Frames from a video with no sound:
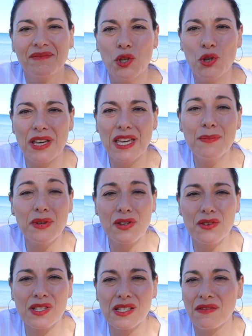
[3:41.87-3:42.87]
You're here
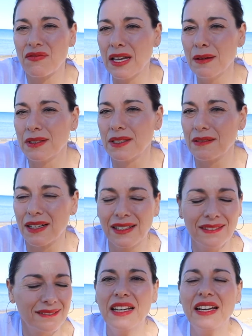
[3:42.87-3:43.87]
because of family,
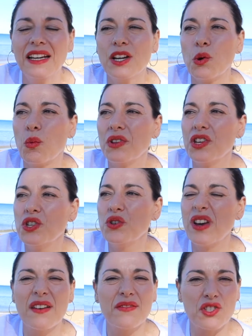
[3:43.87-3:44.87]
right? Whether you
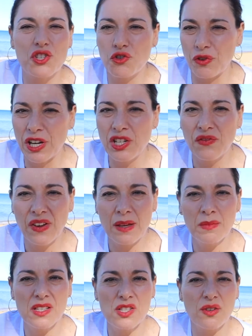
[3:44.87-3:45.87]
have estranged
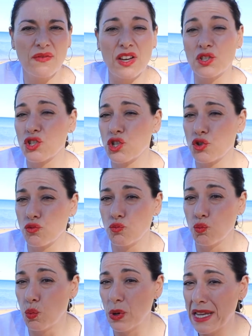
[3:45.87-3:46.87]
families, you've had
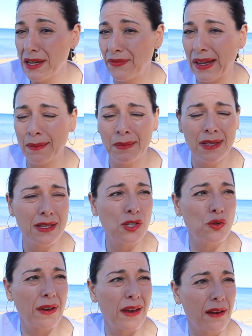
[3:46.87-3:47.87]
weird families,
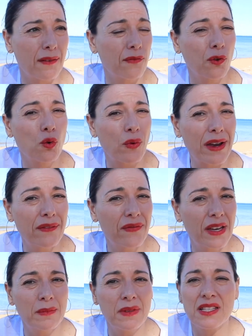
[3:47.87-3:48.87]
you have great
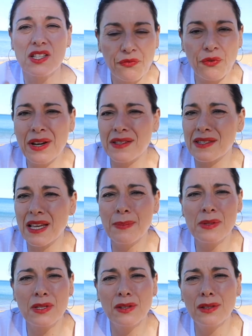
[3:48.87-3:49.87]
families, friends,
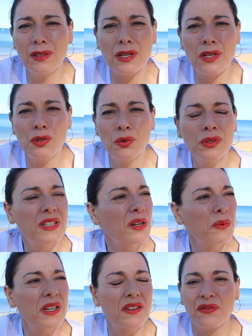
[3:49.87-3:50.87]
absolutely. Your
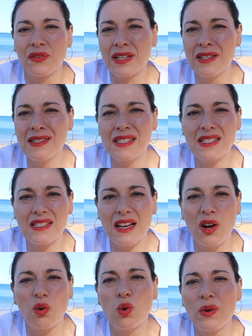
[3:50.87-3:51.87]
network of friends
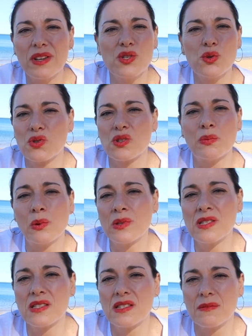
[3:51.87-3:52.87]
are always your support
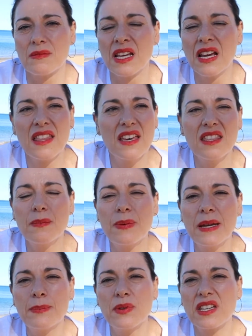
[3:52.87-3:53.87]
systems. They're the
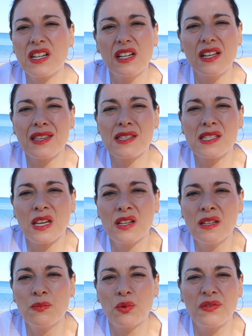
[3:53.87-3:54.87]
people that are like your
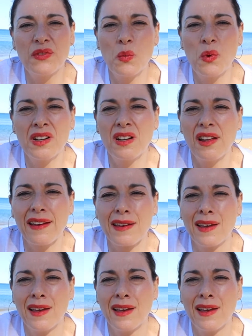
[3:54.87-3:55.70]
sounding board. If you want to